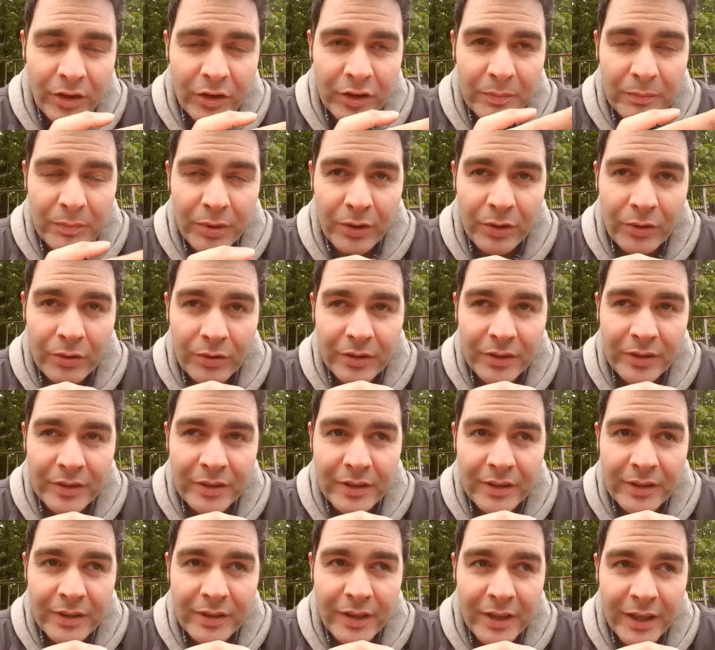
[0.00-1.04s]
unemployed
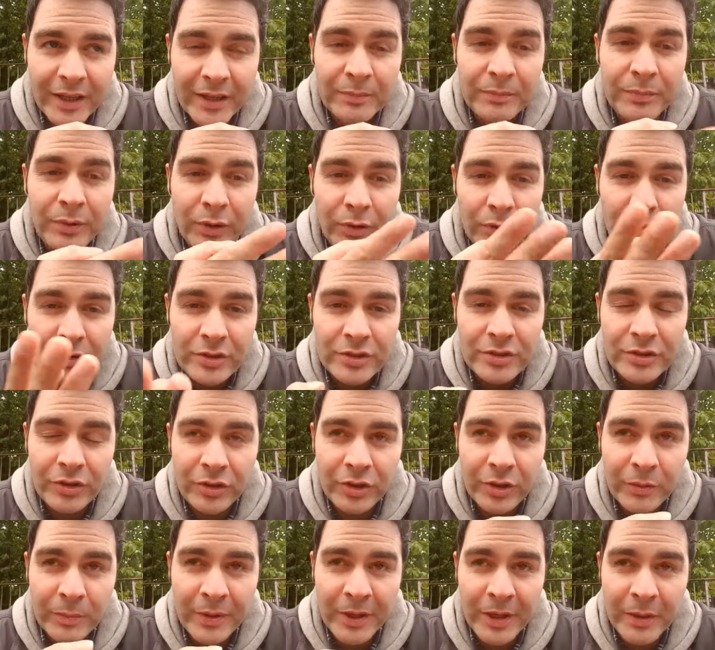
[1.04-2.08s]
employs
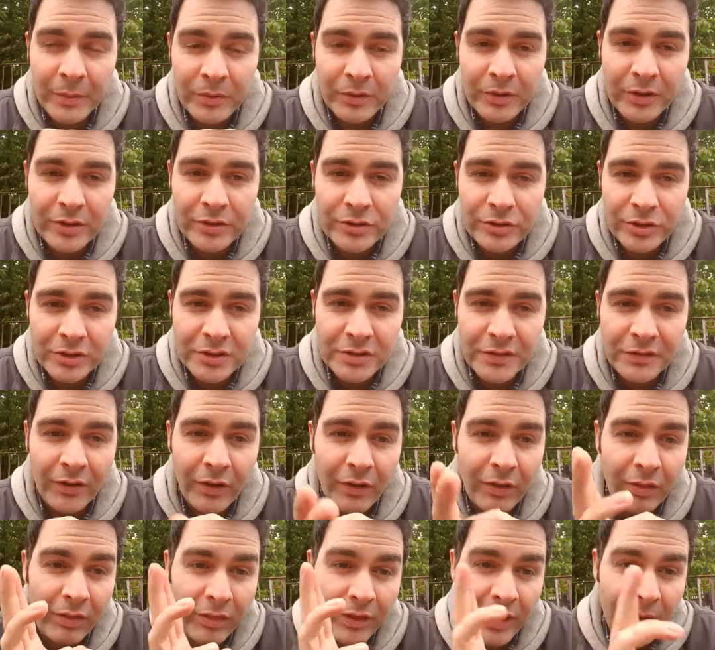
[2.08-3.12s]
other people that try to
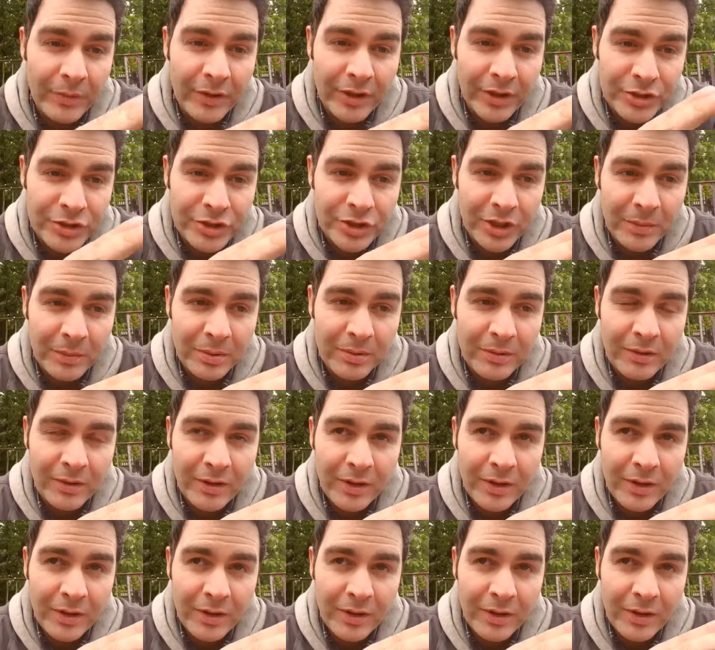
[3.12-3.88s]
find them a job.